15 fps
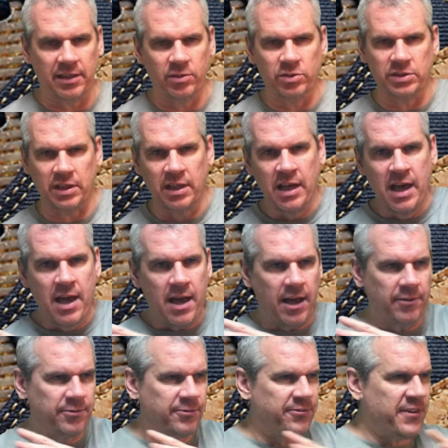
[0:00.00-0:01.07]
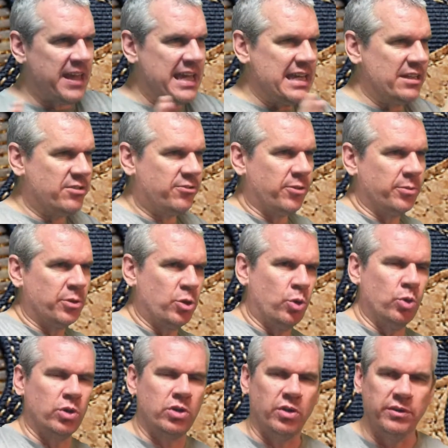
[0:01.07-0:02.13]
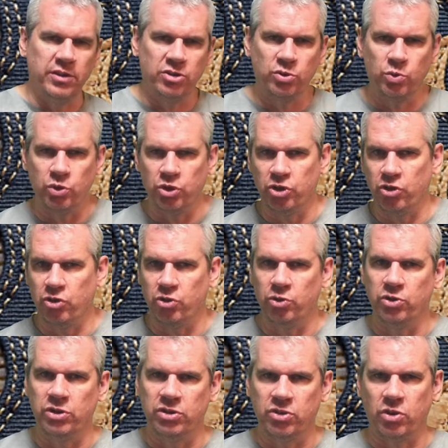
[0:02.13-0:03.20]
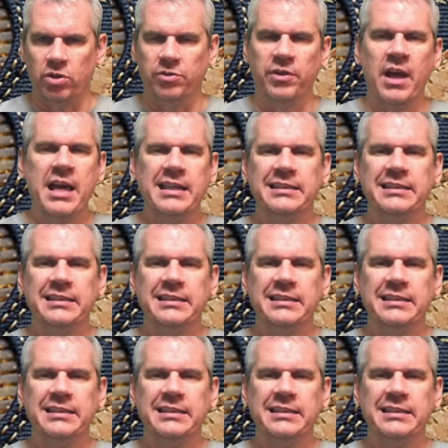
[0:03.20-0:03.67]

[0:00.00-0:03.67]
There was a fade from cork on the swoosh through to sort of